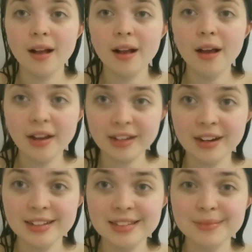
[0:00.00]
Hi
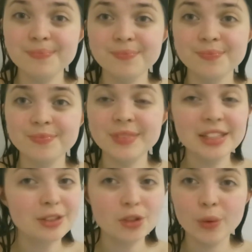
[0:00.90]
guys,
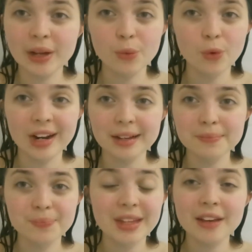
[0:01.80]
this is a quick
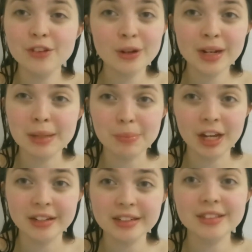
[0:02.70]
warning. If you don't like
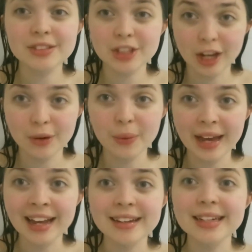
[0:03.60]
blood, turn
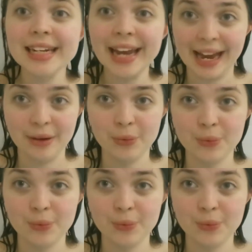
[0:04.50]
away now.